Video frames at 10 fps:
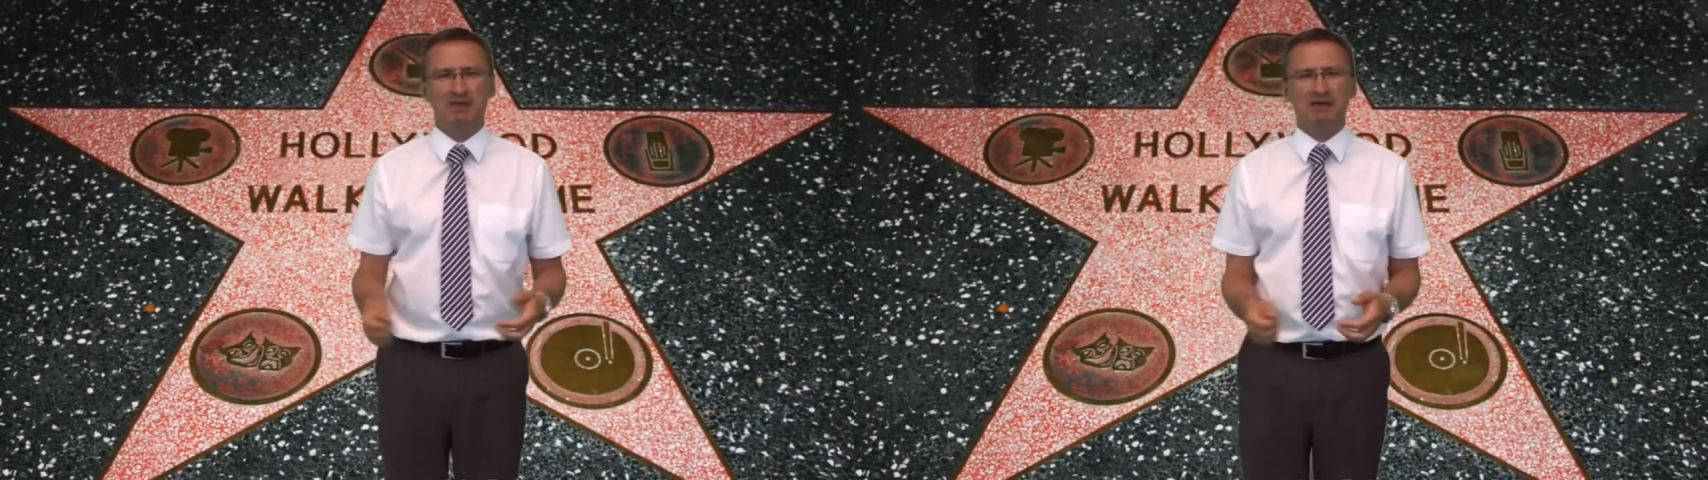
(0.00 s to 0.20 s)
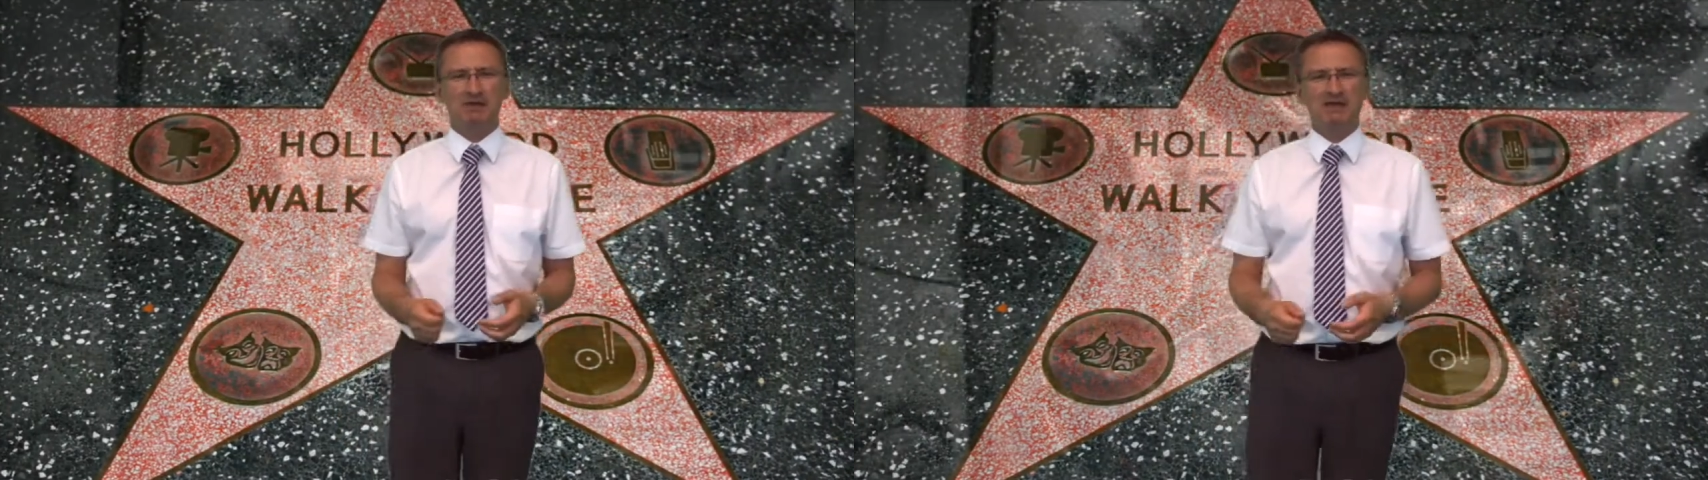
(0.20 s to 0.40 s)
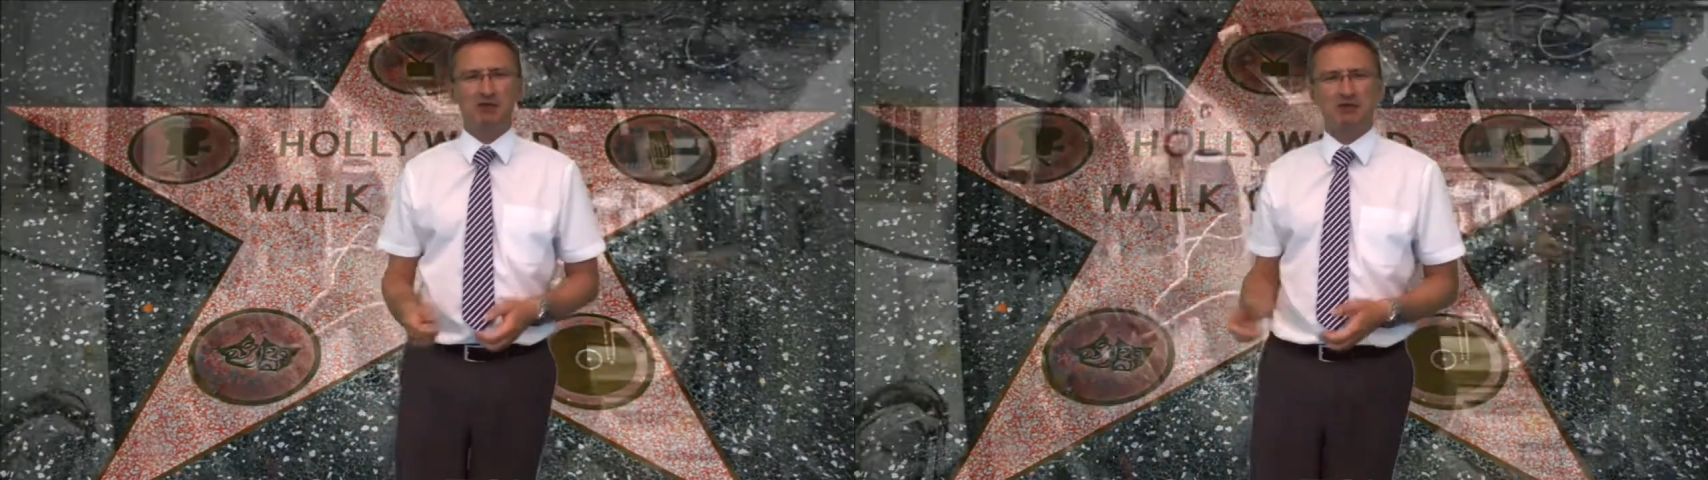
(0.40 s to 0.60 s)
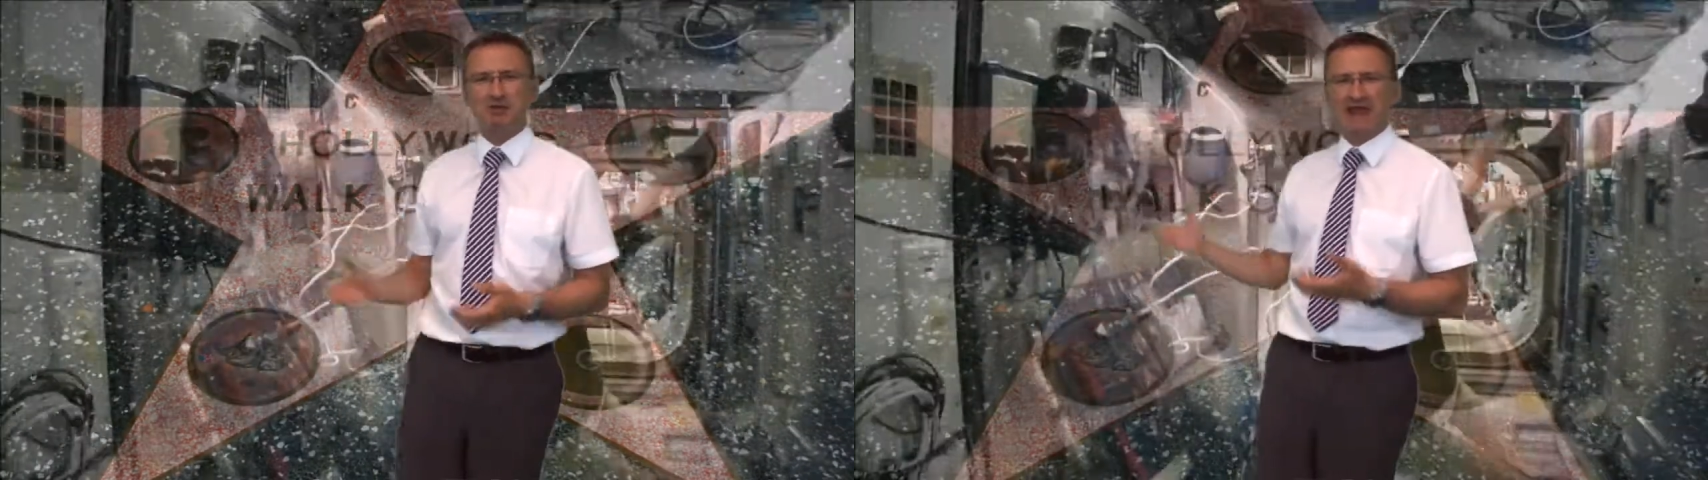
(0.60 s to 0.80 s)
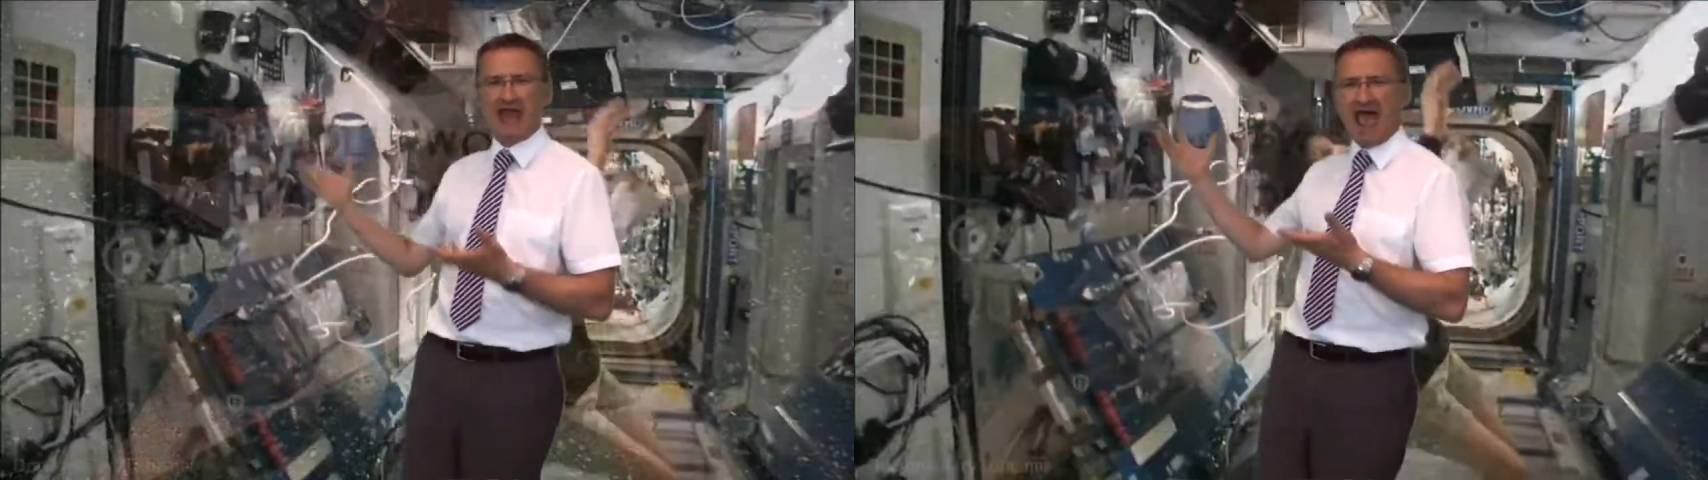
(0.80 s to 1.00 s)
Maybe you want to
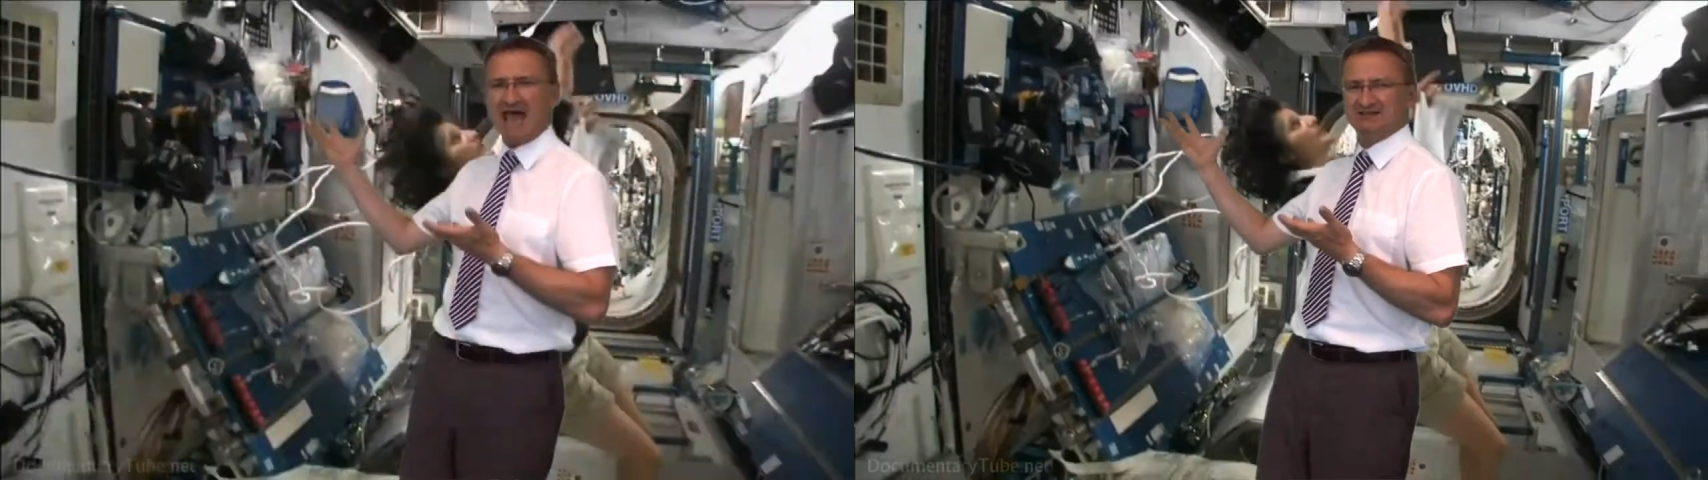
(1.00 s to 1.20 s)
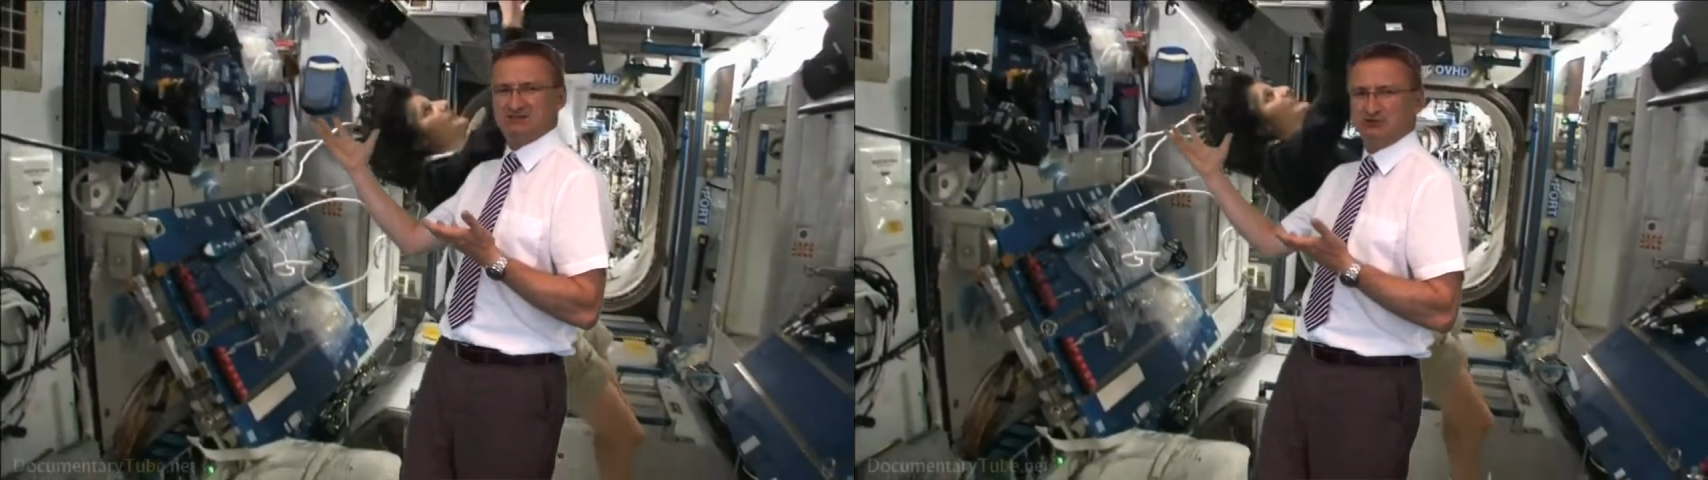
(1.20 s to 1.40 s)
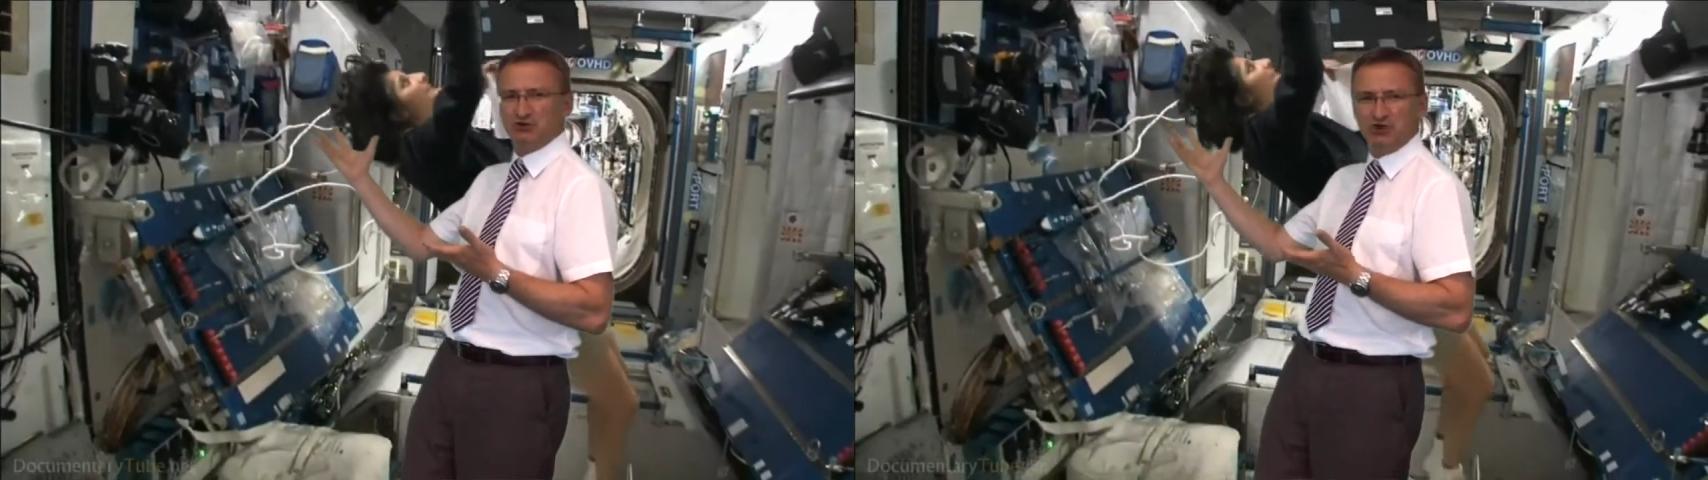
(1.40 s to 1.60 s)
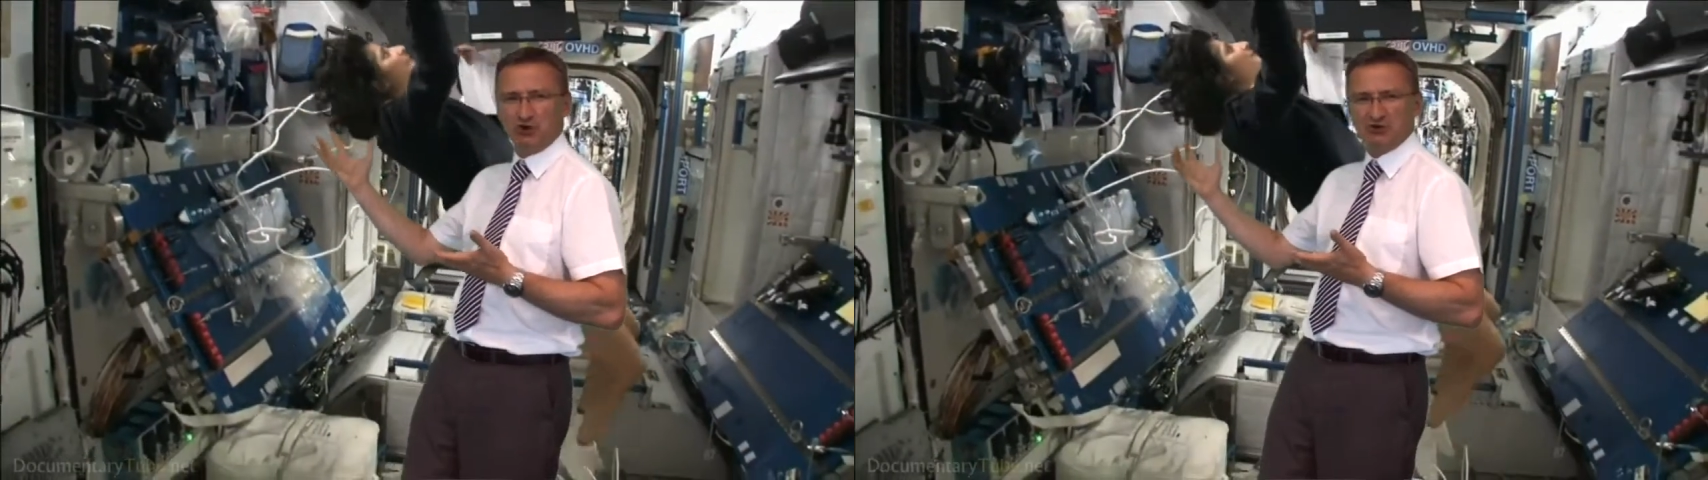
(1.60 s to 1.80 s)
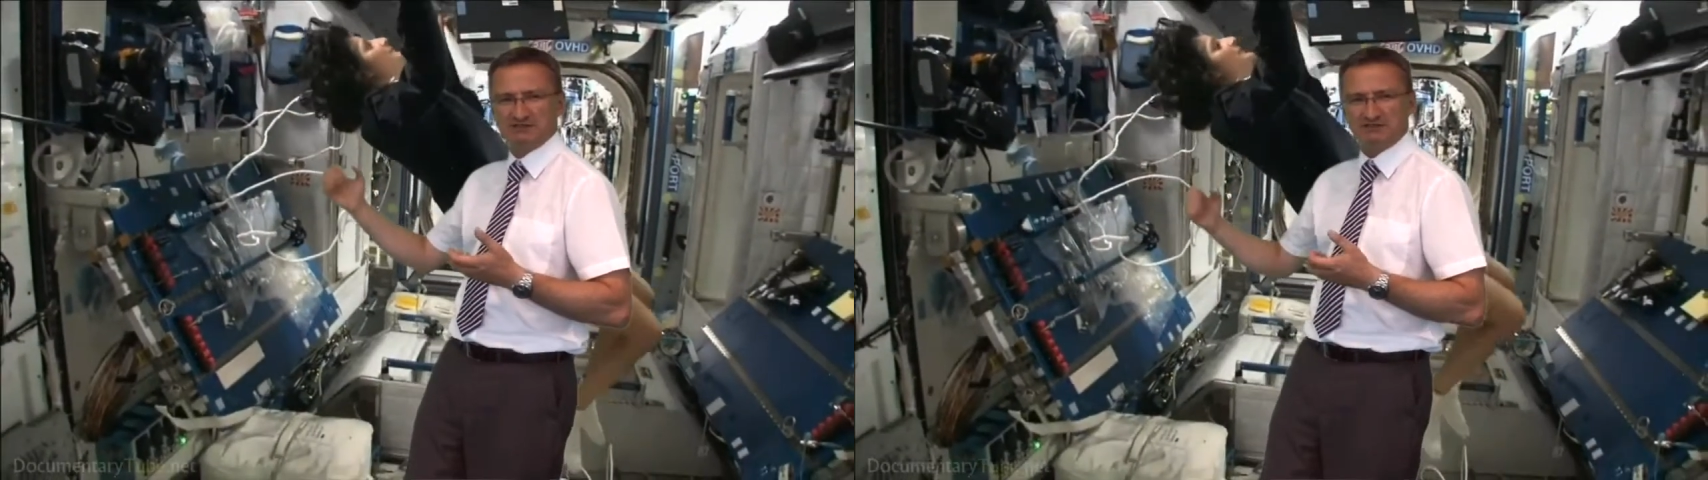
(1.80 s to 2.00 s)
be an
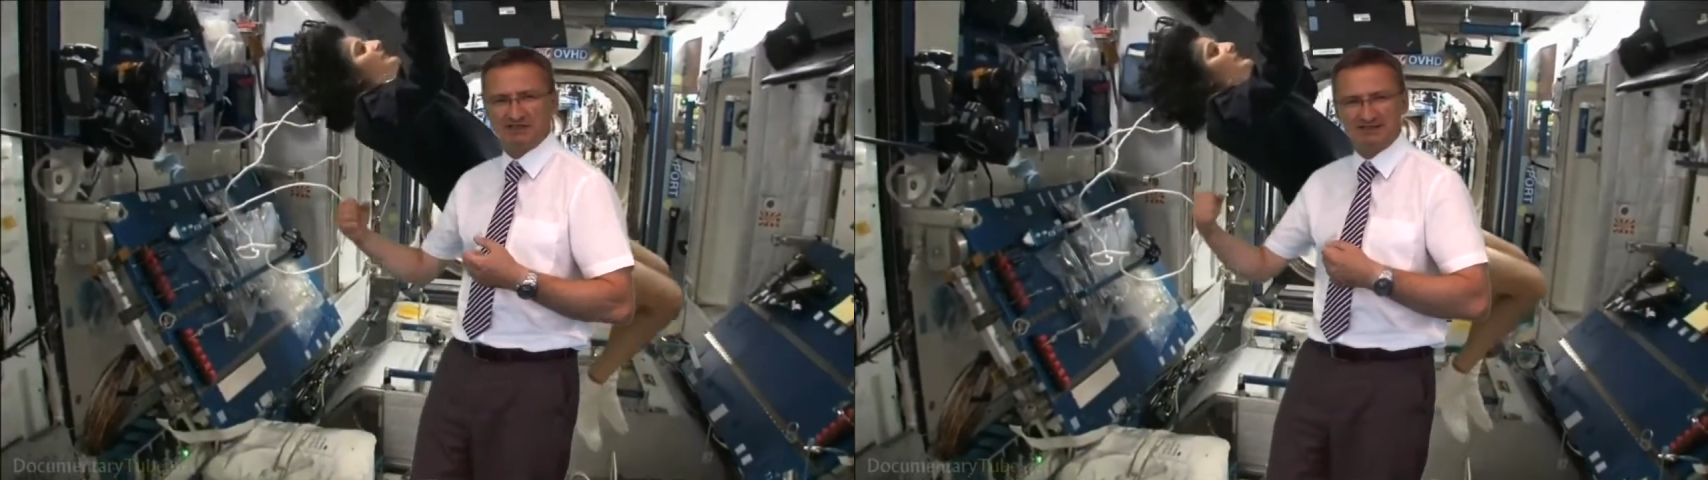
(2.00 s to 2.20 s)
astronaut